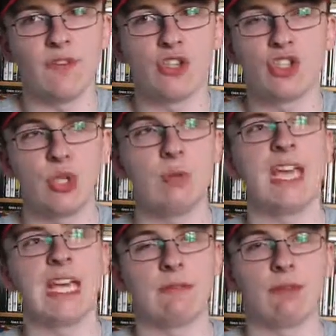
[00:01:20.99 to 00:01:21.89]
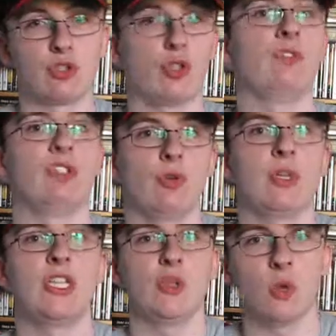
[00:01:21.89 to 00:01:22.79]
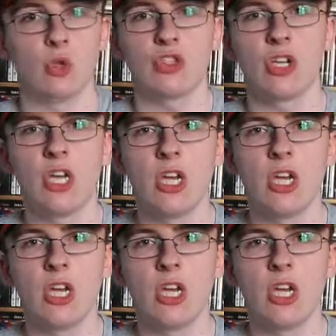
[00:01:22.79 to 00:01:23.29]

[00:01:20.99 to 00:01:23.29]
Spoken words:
the first 2 years of a degree course.